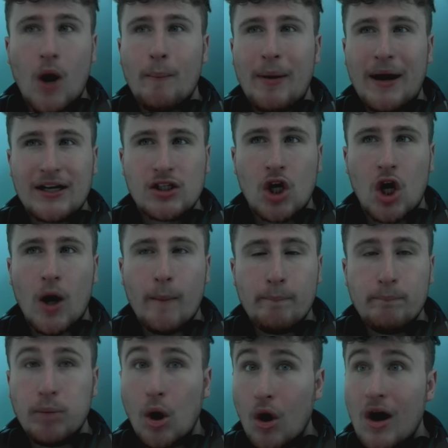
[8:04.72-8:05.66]
a bad card,
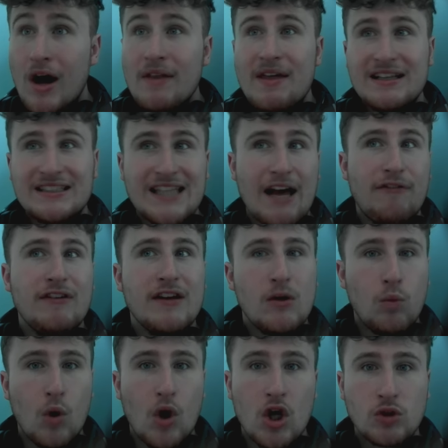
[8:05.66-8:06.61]
but there's definitely
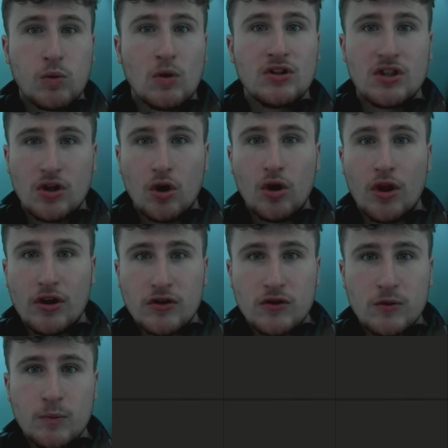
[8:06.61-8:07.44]
worse ones than others.